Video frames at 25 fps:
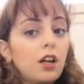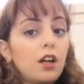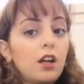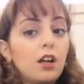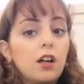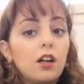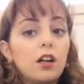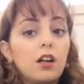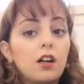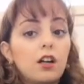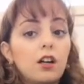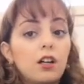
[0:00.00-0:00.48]

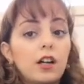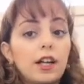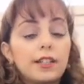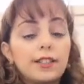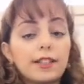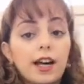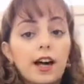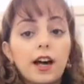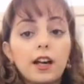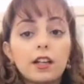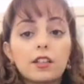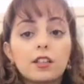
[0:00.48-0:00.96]

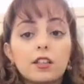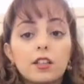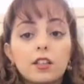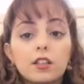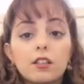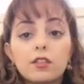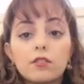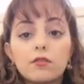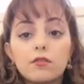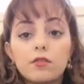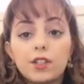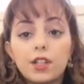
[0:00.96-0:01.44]
and
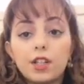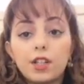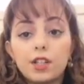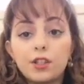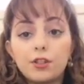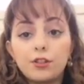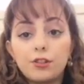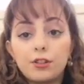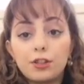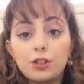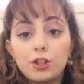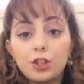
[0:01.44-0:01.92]
access via
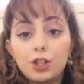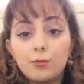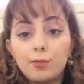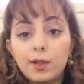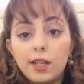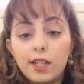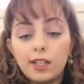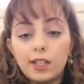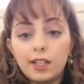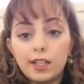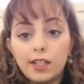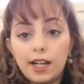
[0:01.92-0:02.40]
your
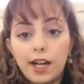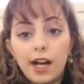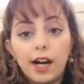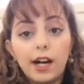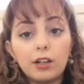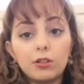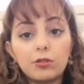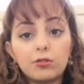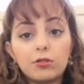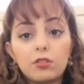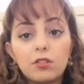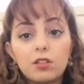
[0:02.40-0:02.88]
Gmail
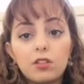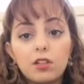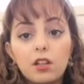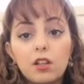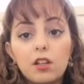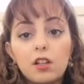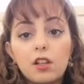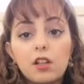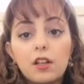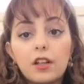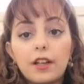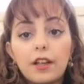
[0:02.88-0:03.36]
account,
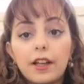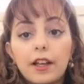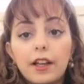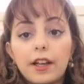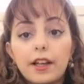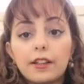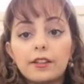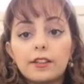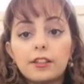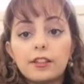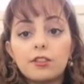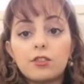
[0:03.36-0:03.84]

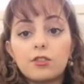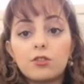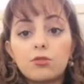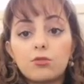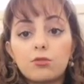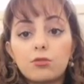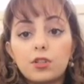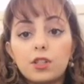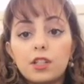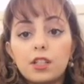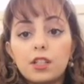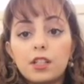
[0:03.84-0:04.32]
and it's
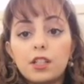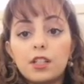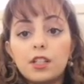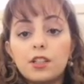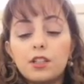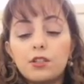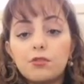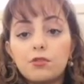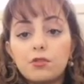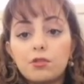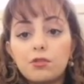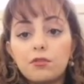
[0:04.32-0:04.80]
really
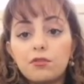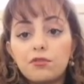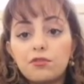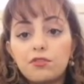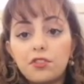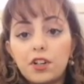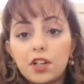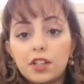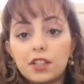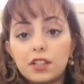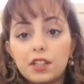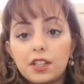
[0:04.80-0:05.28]

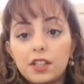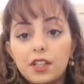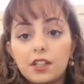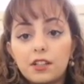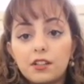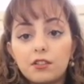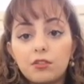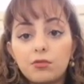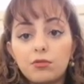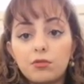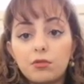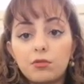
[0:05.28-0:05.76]
user-friendly,
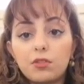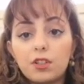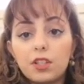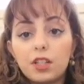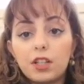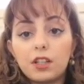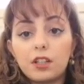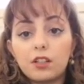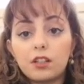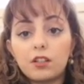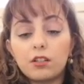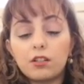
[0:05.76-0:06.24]
and it won't
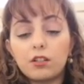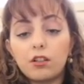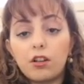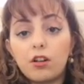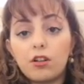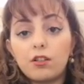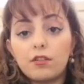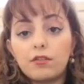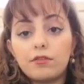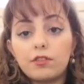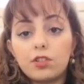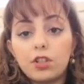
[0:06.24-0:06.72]
take a
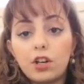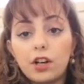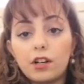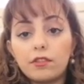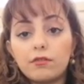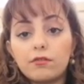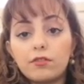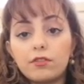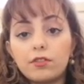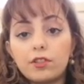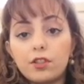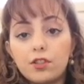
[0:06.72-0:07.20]
lot of
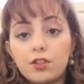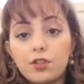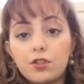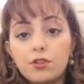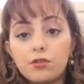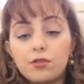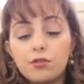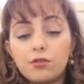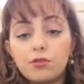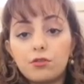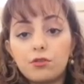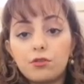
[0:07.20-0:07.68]
time for
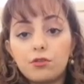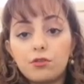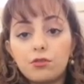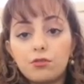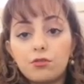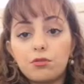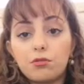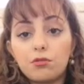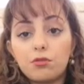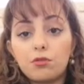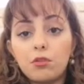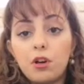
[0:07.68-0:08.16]
you
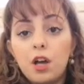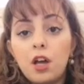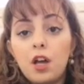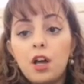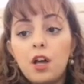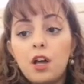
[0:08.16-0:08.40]
to